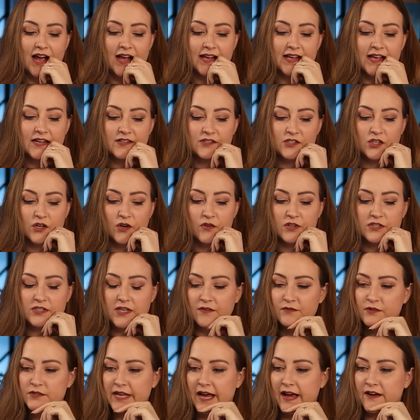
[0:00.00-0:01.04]
guess, you know, the
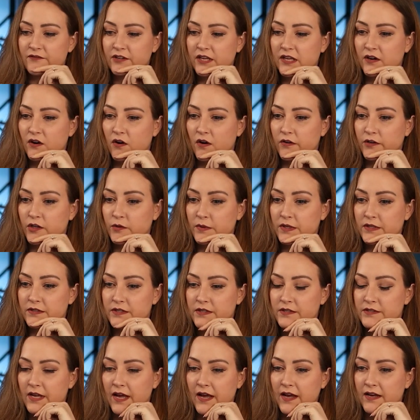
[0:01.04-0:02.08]
devil's advocate argument
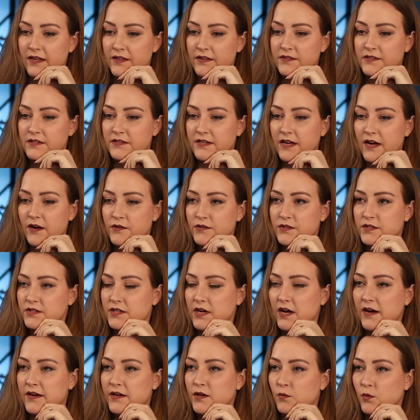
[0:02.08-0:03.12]
is, hey, this is how
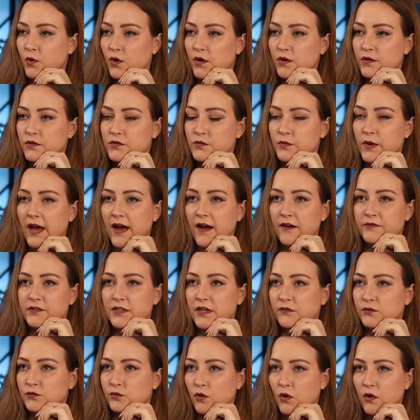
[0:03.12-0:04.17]
society works. We have to have
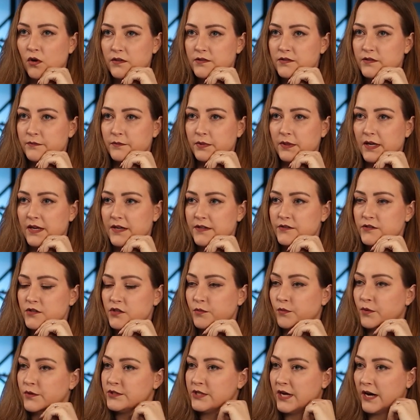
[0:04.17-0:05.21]
laws in place to
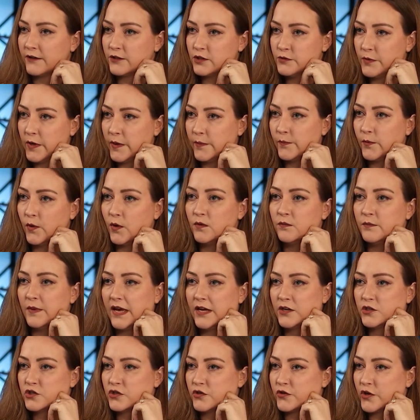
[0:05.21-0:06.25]
protect people, make
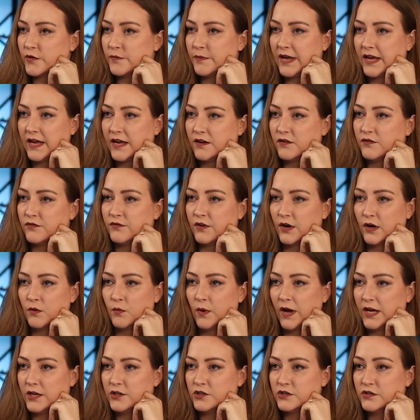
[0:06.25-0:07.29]
sure they're paid fair
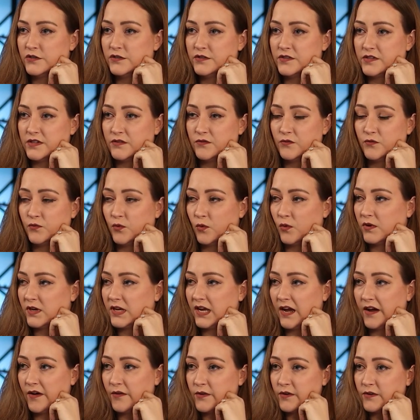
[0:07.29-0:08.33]
wages. And
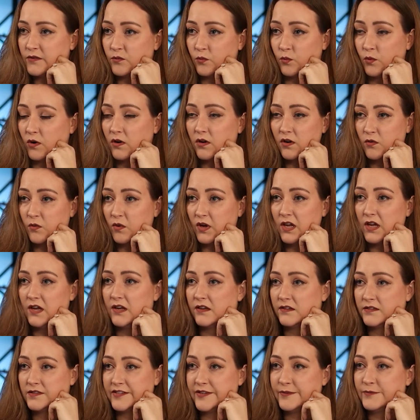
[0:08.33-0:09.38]
40-hour work week
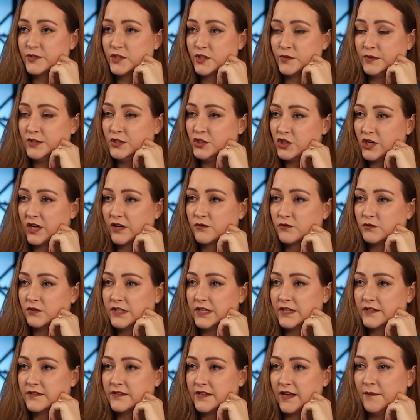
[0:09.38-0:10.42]
seems to be generally
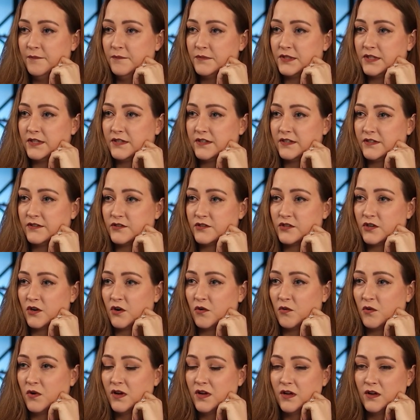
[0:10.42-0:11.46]
accepted. And
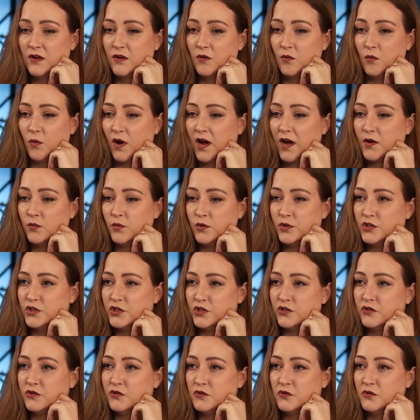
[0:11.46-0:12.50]
so why would
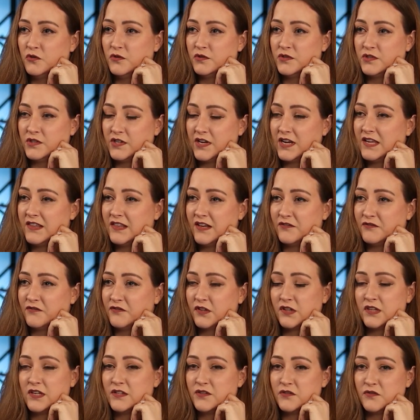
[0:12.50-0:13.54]
you say that for these